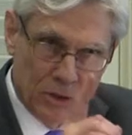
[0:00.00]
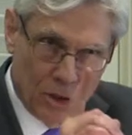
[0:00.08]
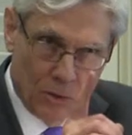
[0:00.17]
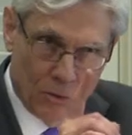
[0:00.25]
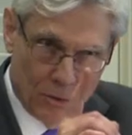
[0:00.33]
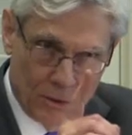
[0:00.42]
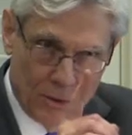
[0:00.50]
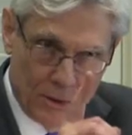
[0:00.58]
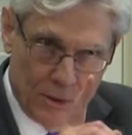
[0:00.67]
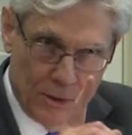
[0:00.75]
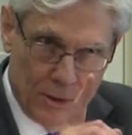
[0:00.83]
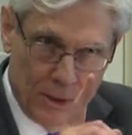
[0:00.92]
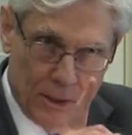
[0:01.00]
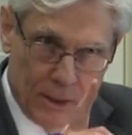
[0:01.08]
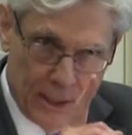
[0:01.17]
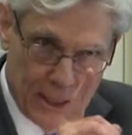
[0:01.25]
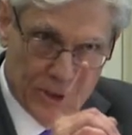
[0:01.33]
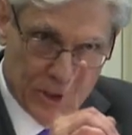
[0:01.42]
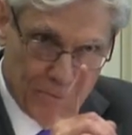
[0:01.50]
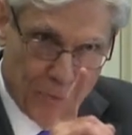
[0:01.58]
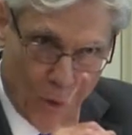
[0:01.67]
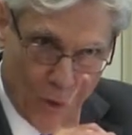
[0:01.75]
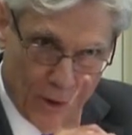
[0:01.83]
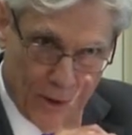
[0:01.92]
soul is
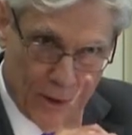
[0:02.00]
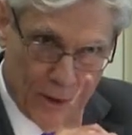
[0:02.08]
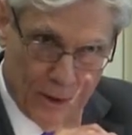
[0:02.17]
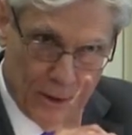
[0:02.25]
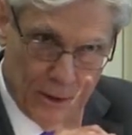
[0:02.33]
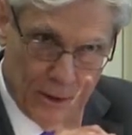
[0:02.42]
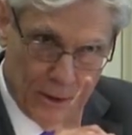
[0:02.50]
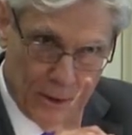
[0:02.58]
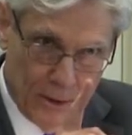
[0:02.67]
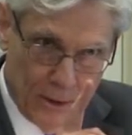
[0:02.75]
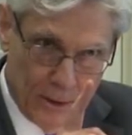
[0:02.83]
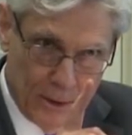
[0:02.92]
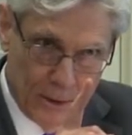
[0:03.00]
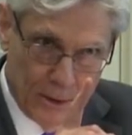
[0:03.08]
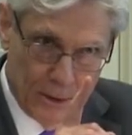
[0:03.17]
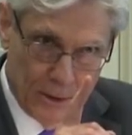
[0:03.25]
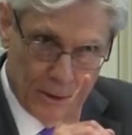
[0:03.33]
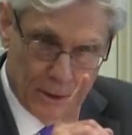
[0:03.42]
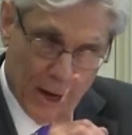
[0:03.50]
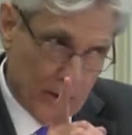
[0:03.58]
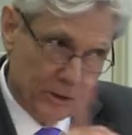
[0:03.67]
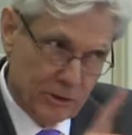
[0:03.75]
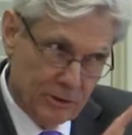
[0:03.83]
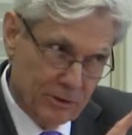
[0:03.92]
important. Now
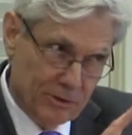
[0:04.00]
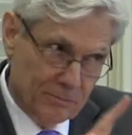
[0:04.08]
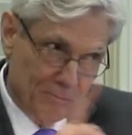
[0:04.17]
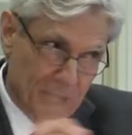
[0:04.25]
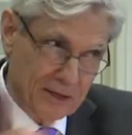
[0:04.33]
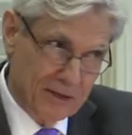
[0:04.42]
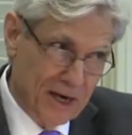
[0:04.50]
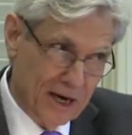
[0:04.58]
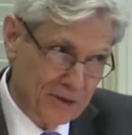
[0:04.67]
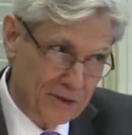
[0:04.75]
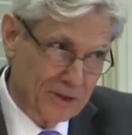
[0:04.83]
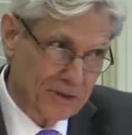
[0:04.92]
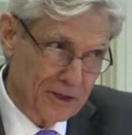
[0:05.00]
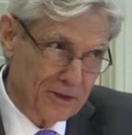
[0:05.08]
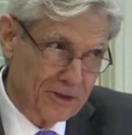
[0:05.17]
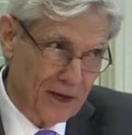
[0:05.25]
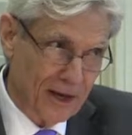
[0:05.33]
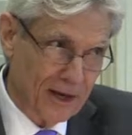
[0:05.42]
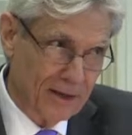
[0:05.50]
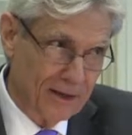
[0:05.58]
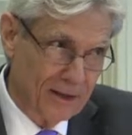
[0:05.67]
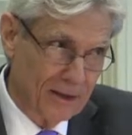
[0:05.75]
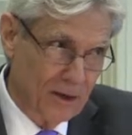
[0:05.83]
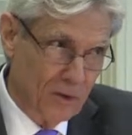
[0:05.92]
it's but dust, as he said.
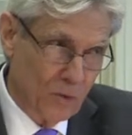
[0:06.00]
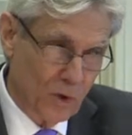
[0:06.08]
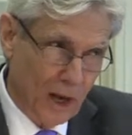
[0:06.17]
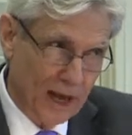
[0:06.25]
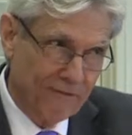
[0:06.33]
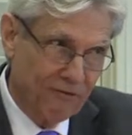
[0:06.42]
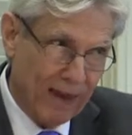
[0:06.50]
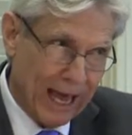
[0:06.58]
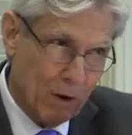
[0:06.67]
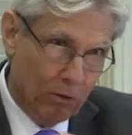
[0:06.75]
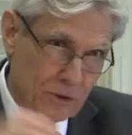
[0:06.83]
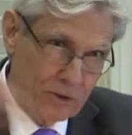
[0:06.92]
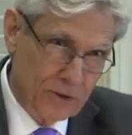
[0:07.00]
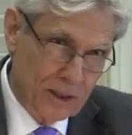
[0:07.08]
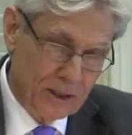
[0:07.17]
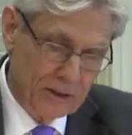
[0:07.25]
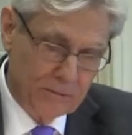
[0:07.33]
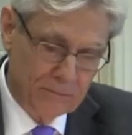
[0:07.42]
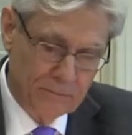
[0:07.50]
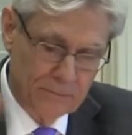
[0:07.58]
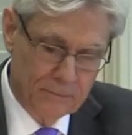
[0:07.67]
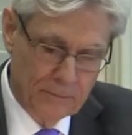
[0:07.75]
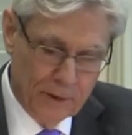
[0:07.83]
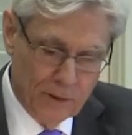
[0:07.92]
We're like flowers that
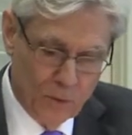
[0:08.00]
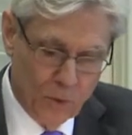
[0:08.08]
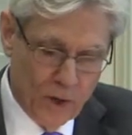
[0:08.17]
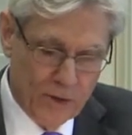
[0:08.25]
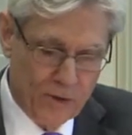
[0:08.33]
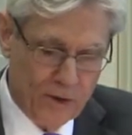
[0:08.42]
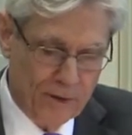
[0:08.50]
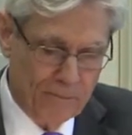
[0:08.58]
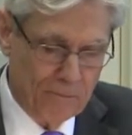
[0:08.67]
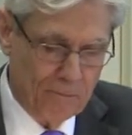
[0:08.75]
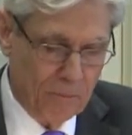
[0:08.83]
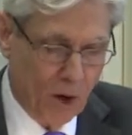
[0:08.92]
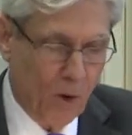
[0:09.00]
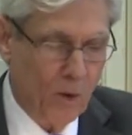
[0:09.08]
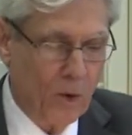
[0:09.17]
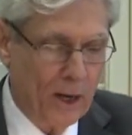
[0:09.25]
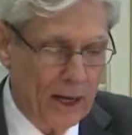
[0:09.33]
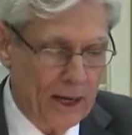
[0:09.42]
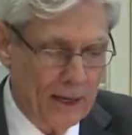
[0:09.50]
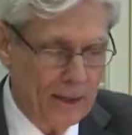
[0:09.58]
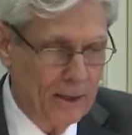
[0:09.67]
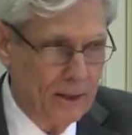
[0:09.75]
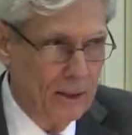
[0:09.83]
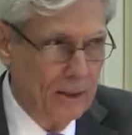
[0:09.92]
wither and blow away.
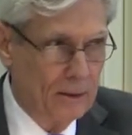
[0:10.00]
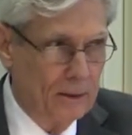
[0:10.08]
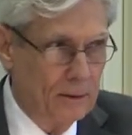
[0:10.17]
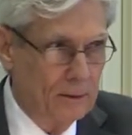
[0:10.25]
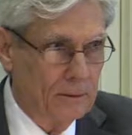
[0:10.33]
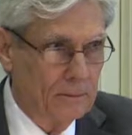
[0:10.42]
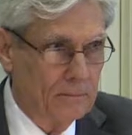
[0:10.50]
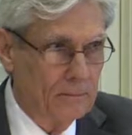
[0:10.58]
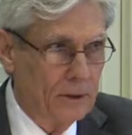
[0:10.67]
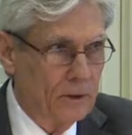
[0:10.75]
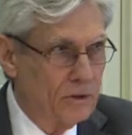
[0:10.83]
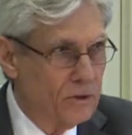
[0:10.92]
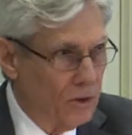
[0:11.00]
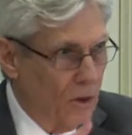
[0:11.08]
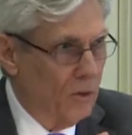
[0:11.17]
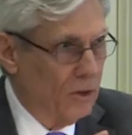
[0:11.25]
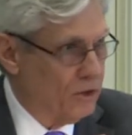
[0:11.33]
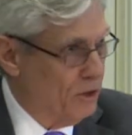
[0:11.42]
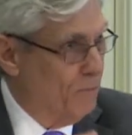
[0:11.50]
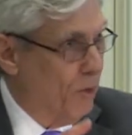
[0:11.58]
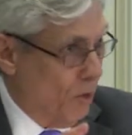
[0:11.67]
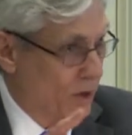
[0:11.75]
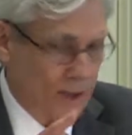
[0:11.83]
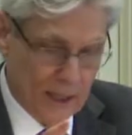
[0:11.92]
But your soul is
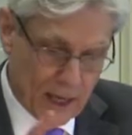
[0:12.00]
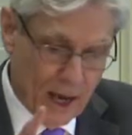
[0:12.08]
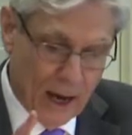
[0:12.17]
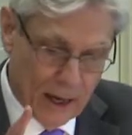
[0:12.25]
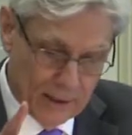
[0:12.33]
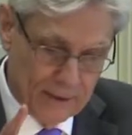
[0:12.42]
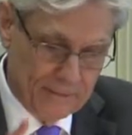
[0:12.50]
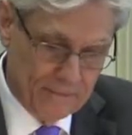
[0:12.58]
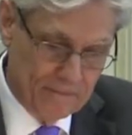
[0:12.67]
important to God.